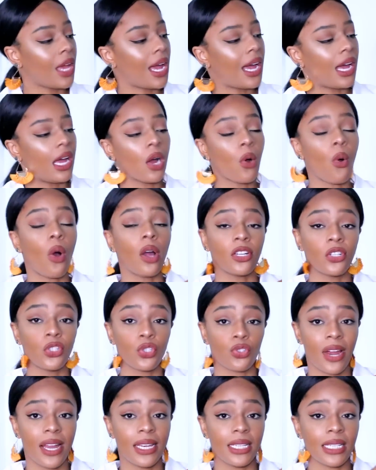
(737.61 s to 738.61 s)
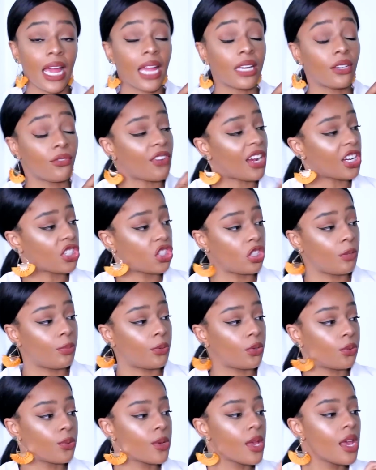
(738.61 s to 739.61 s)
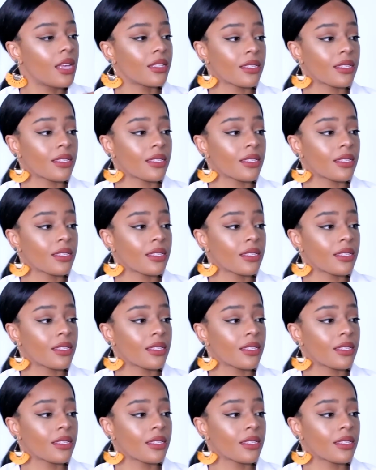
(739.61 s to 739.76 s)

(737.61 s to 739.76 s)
and quite on trend and fashionable.